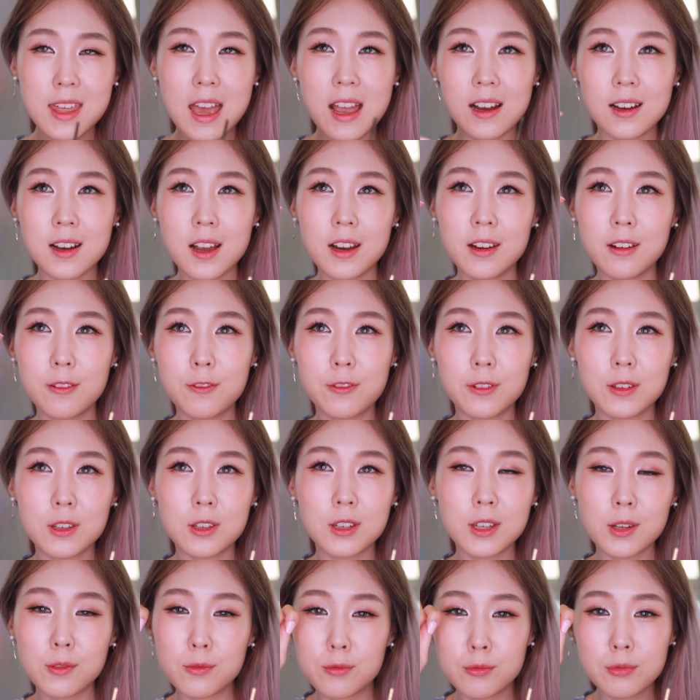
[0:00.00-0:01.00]
that kind of,
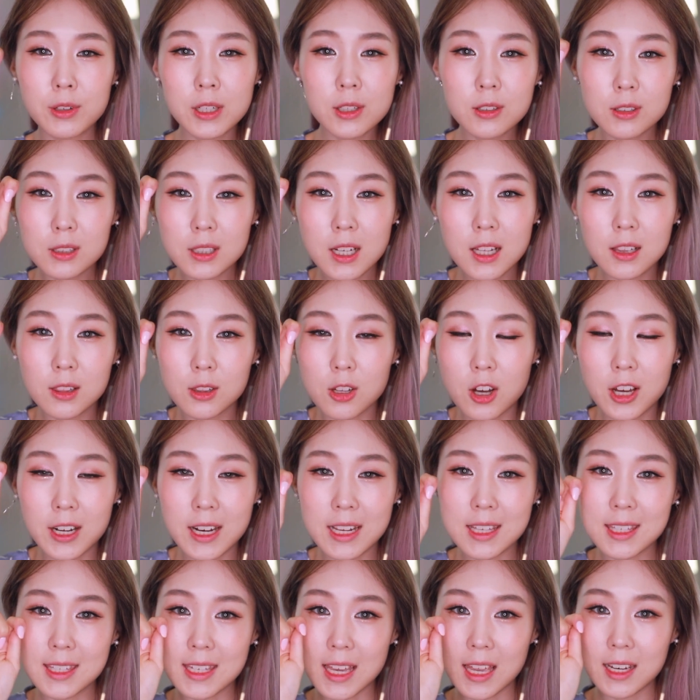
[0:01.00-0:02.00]
you can wriggle a
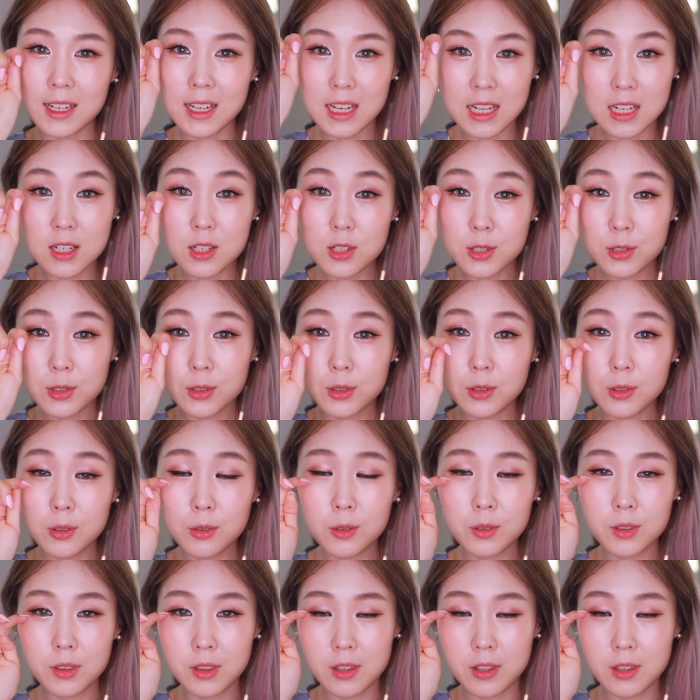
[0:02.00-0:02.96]
lot and get into